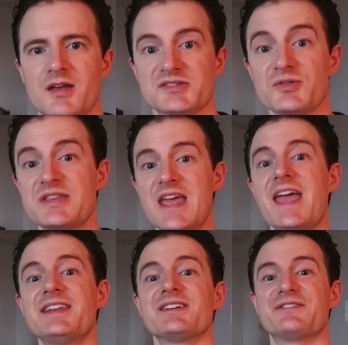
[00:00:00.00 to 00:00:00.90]
So at the
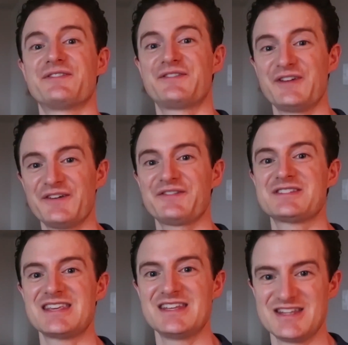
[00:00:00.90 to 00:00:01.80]
end of
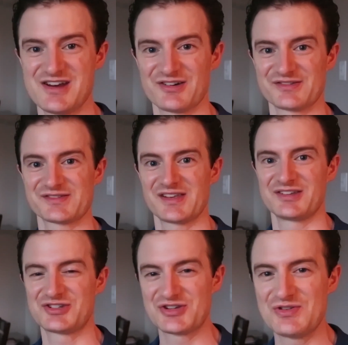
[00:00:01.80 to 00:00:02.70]
15 years
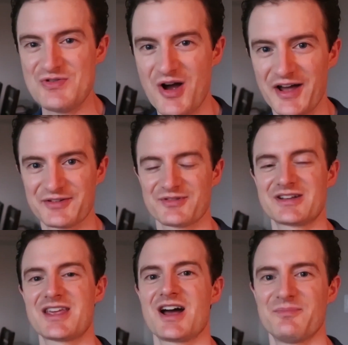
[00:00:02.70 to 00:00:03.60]
and
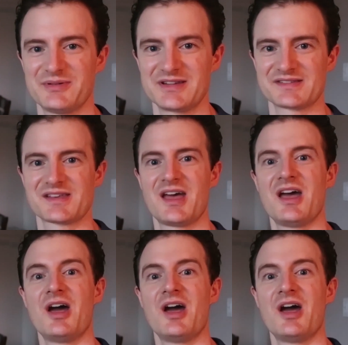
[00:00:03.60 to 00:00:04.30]
200 companies,